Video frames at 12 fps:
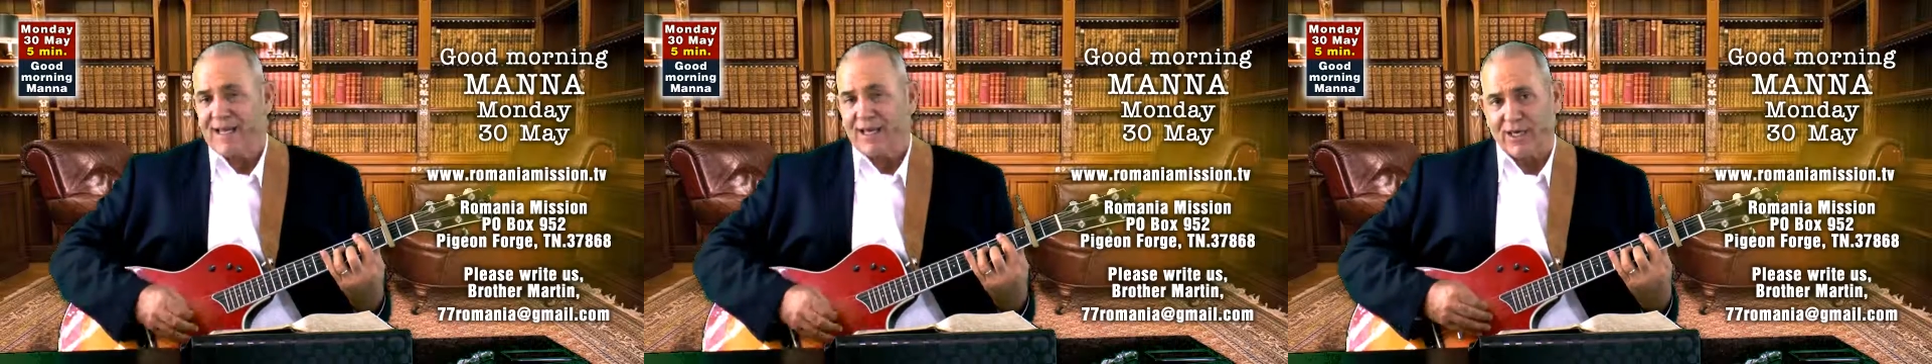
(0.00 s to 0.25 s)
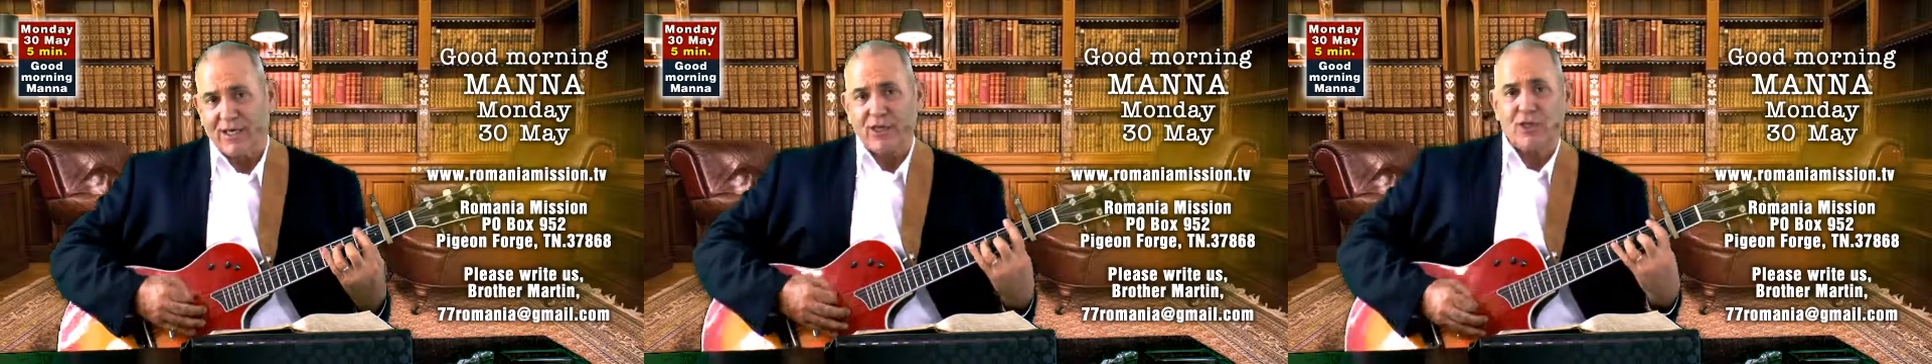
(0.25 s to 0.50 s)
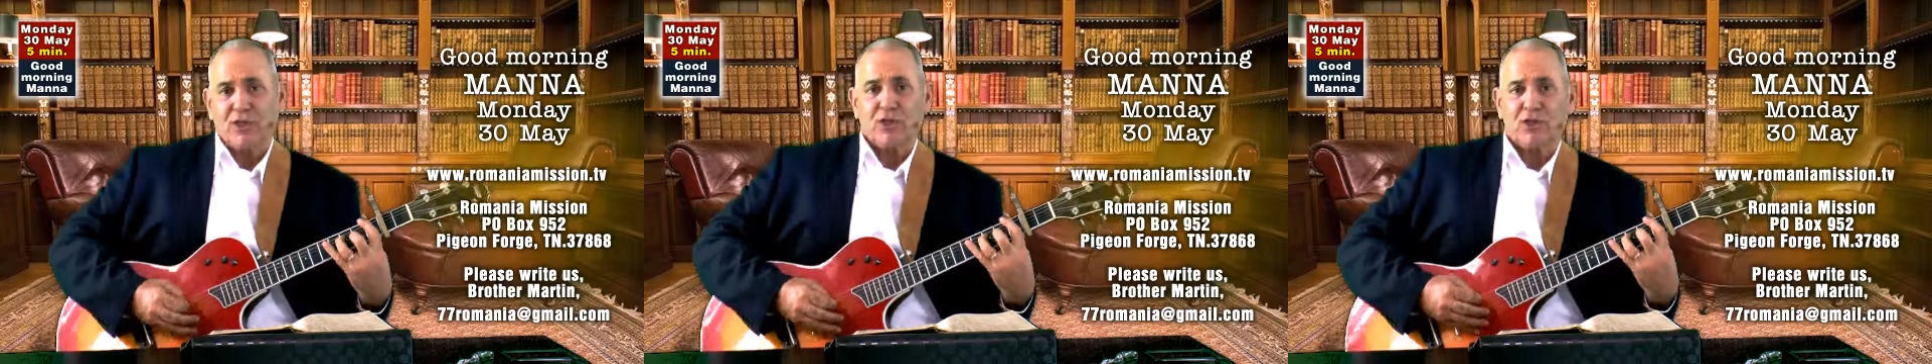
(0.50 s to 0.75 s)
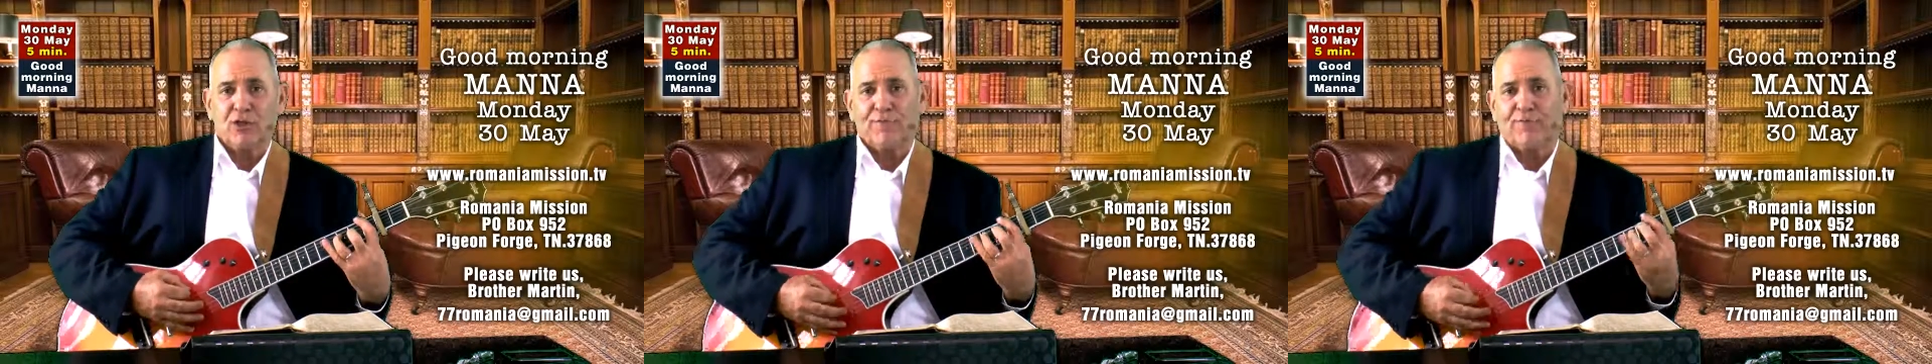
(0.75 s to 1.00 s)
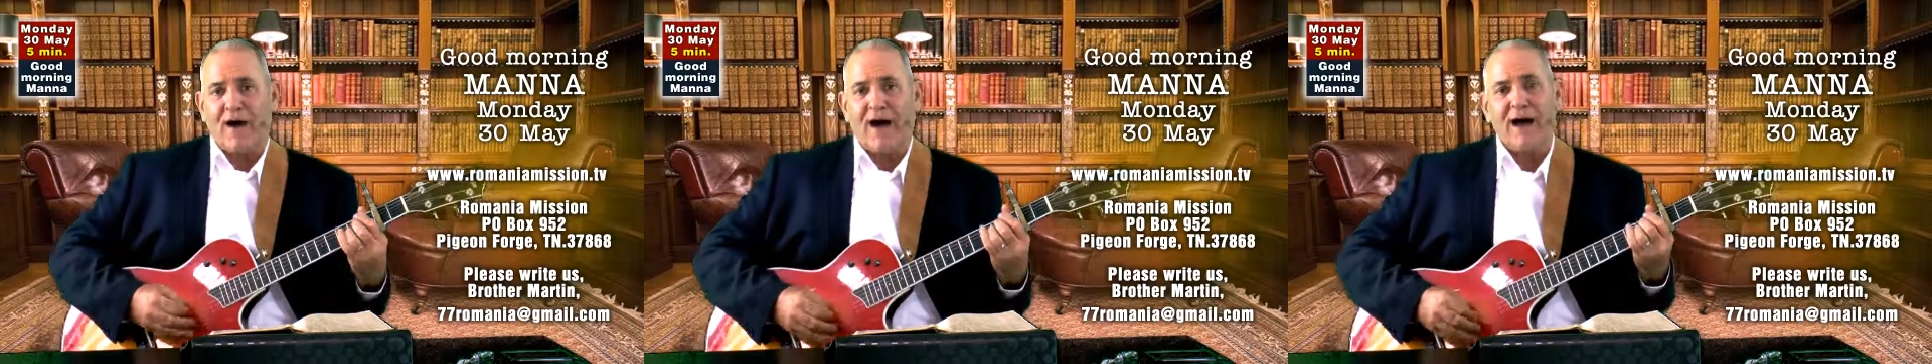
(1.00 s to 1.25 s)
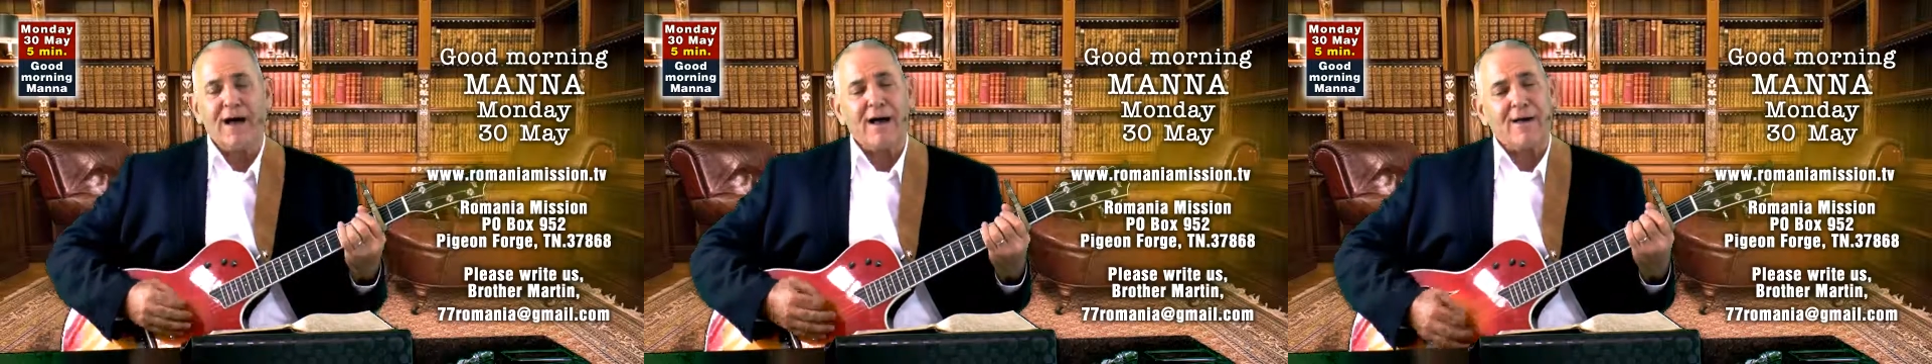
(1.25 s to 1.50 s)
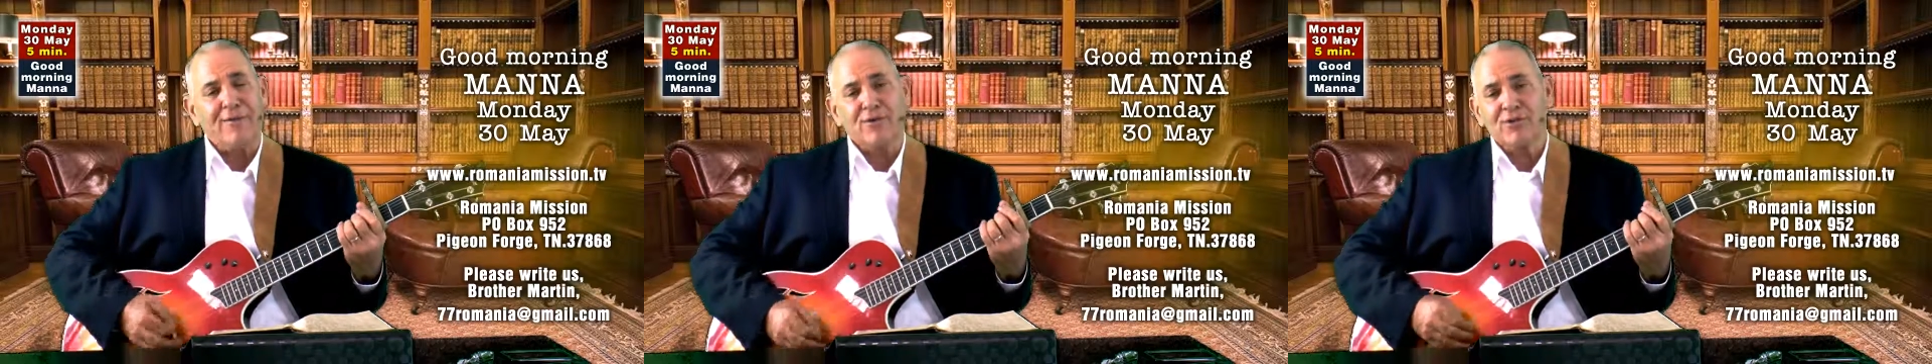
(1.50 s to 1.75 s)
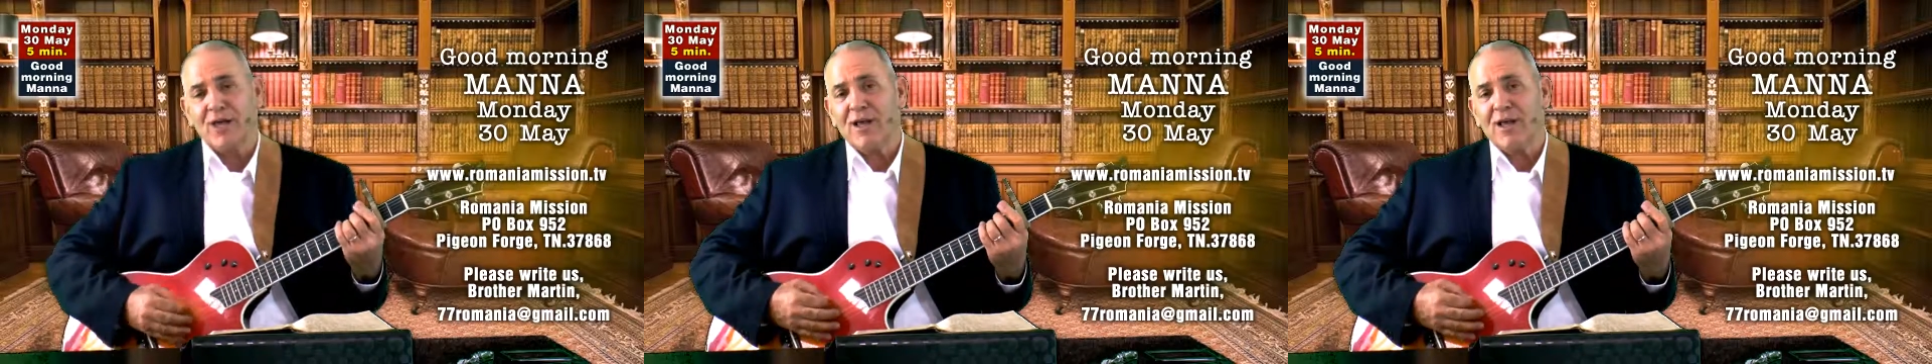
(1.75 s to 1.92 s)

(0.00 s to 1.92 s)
is the Father's